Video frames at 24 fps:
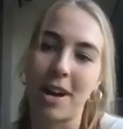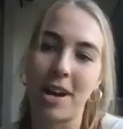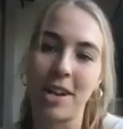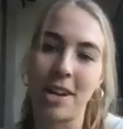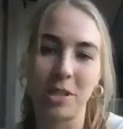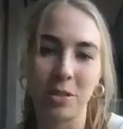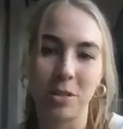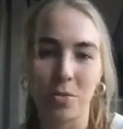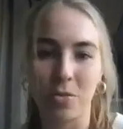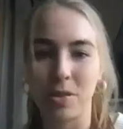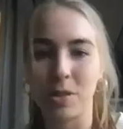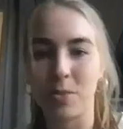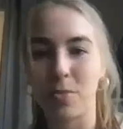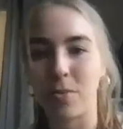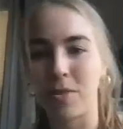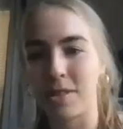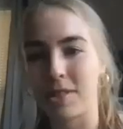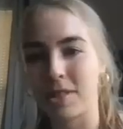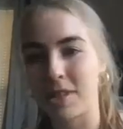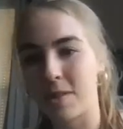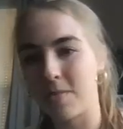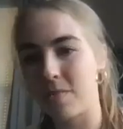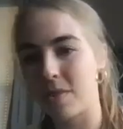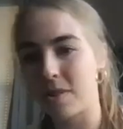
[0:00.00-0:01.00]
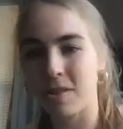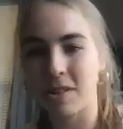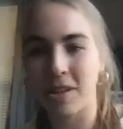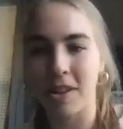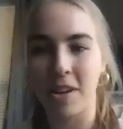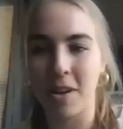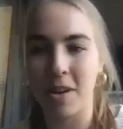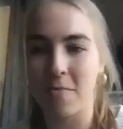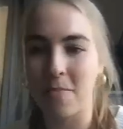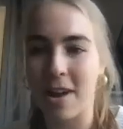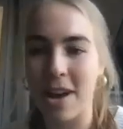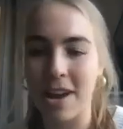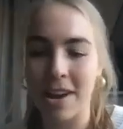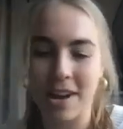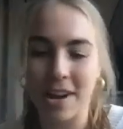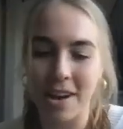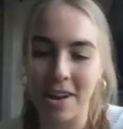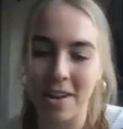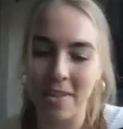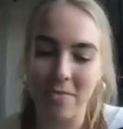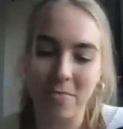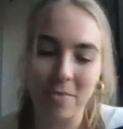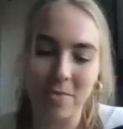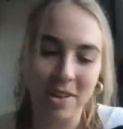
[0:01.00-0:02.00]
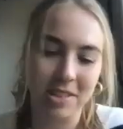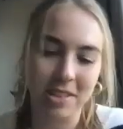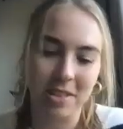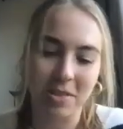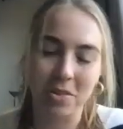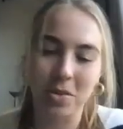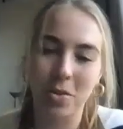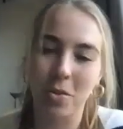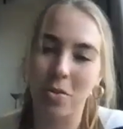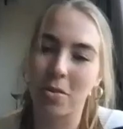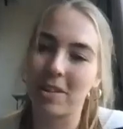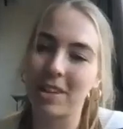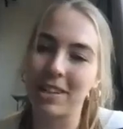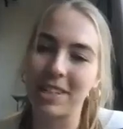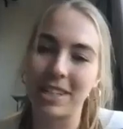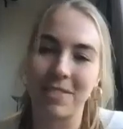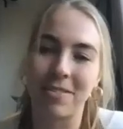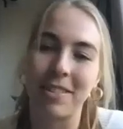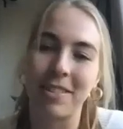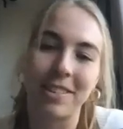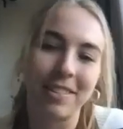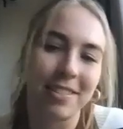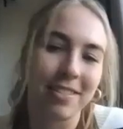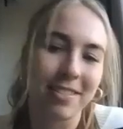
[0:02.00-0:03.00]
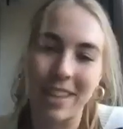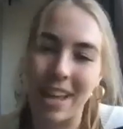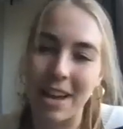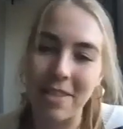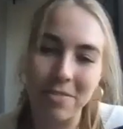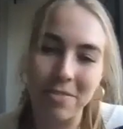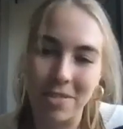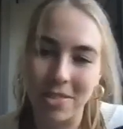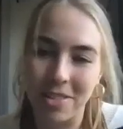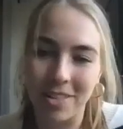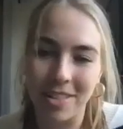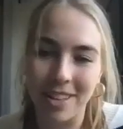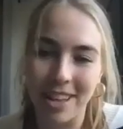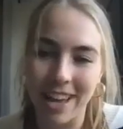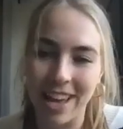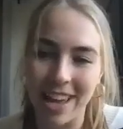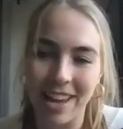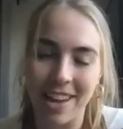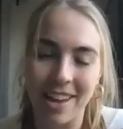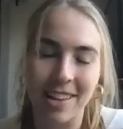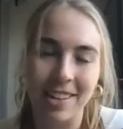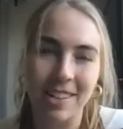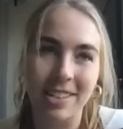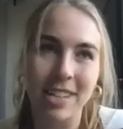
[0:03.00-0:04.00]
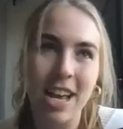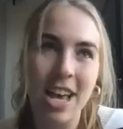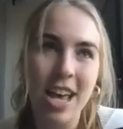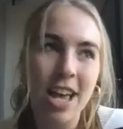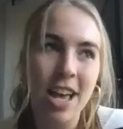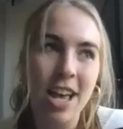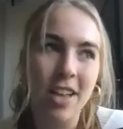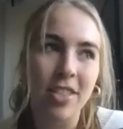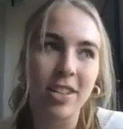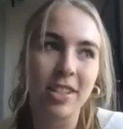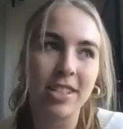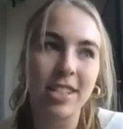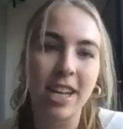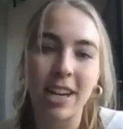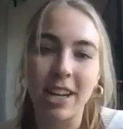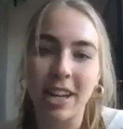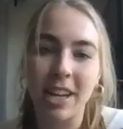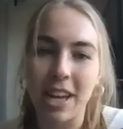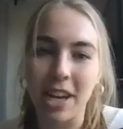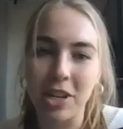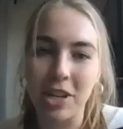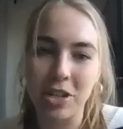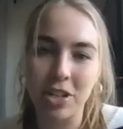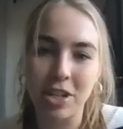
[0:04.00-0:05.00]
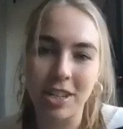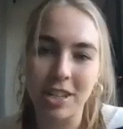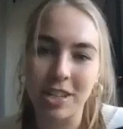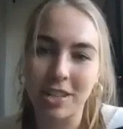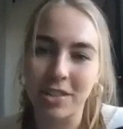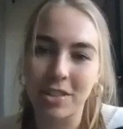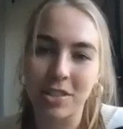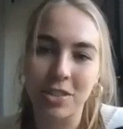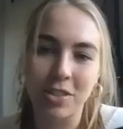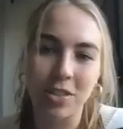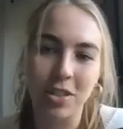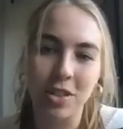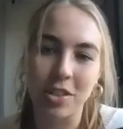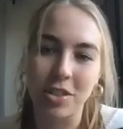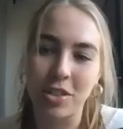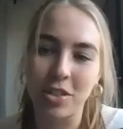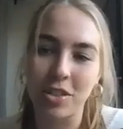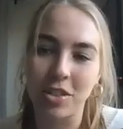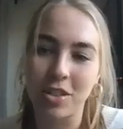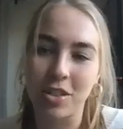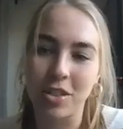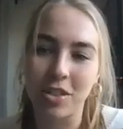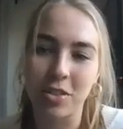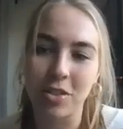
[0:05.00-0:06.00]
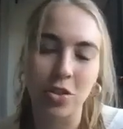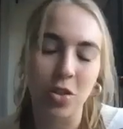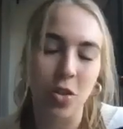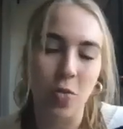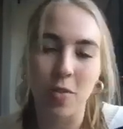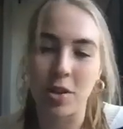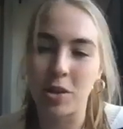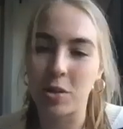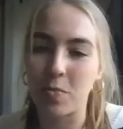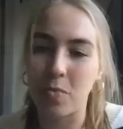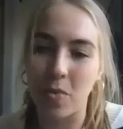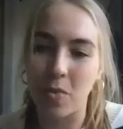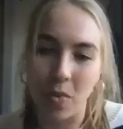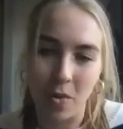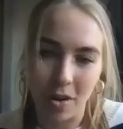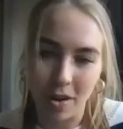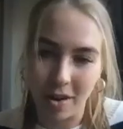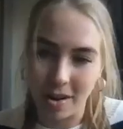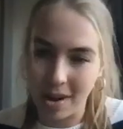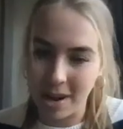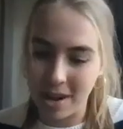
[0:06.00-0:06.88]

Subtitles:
High school sports can be really competitive, but it's a totally different level, and the dedication is just so much more.